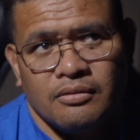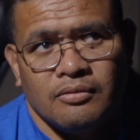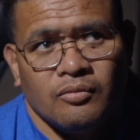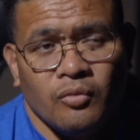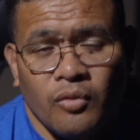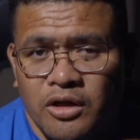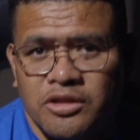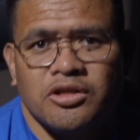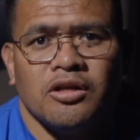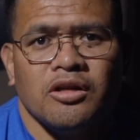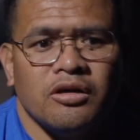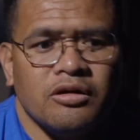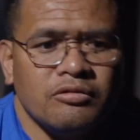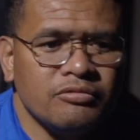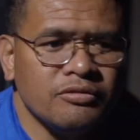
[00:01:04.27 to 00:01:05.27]
watch a
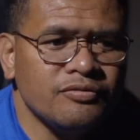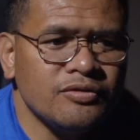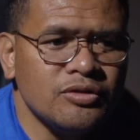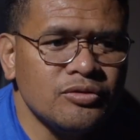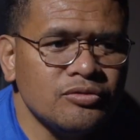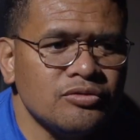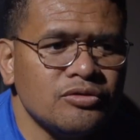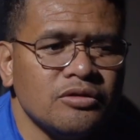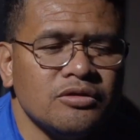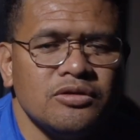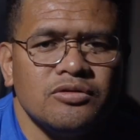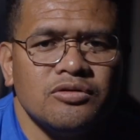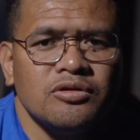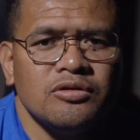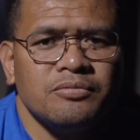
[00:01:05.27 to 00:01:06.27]
lot of reviews on
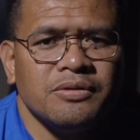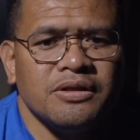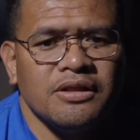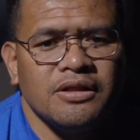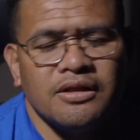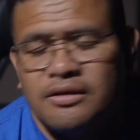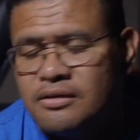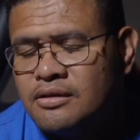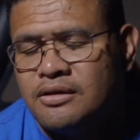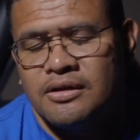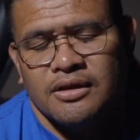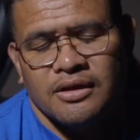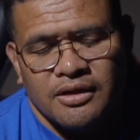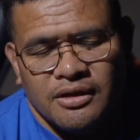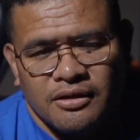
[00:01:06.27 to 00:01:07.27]
youtube and then
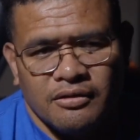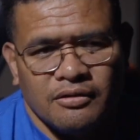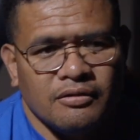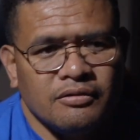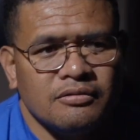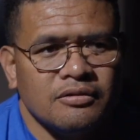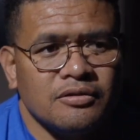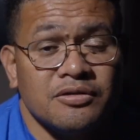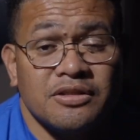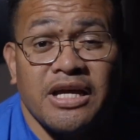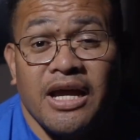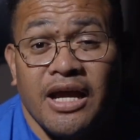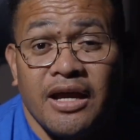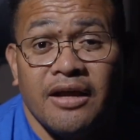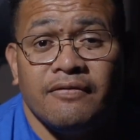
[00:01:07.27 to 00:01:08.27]
you know because i
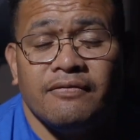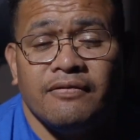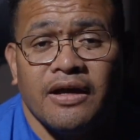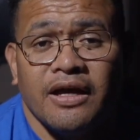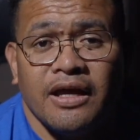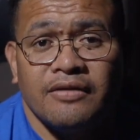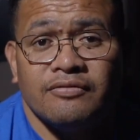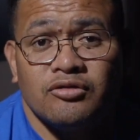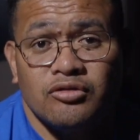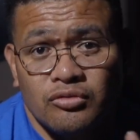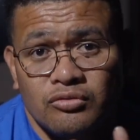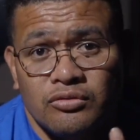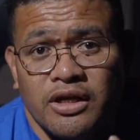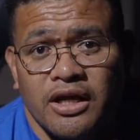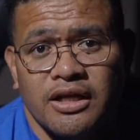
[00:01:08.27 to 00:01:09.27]
have i have
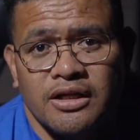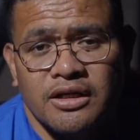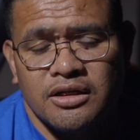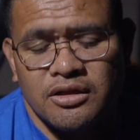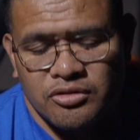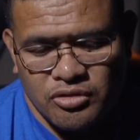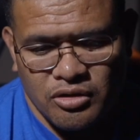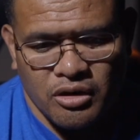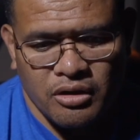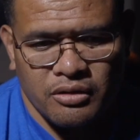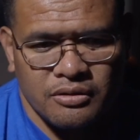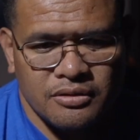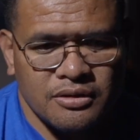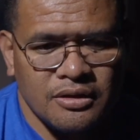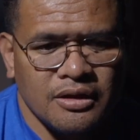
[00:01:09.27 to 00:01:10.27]
two canon EOS
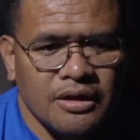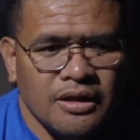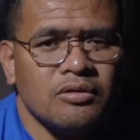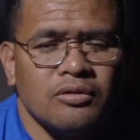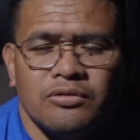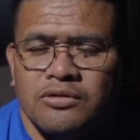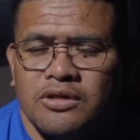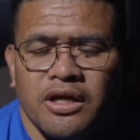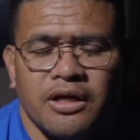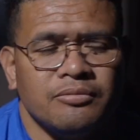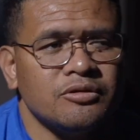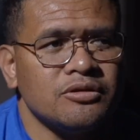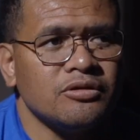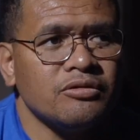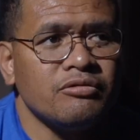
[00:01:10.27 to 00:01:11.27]
Rs those
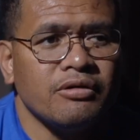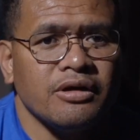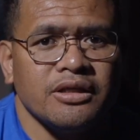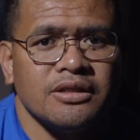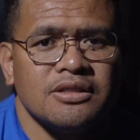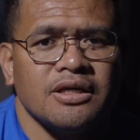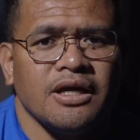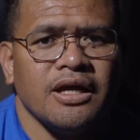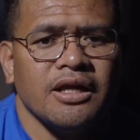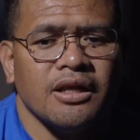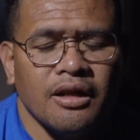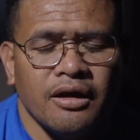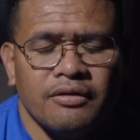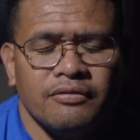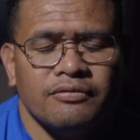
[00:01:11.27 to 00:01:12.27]
cameras are great i
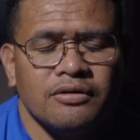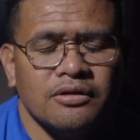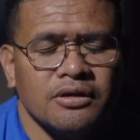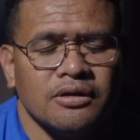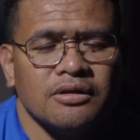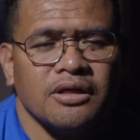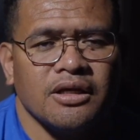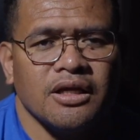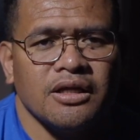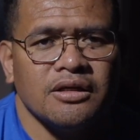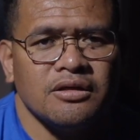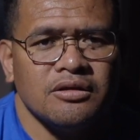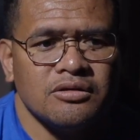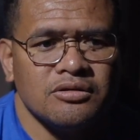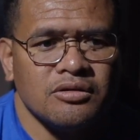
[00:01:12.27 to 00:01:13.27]
love the the
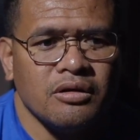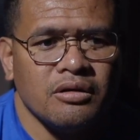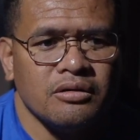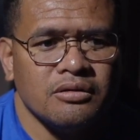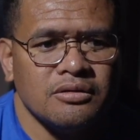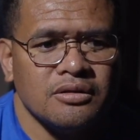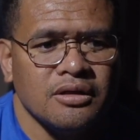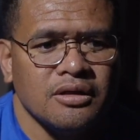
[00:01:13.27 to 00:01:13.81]
canon EOS Rs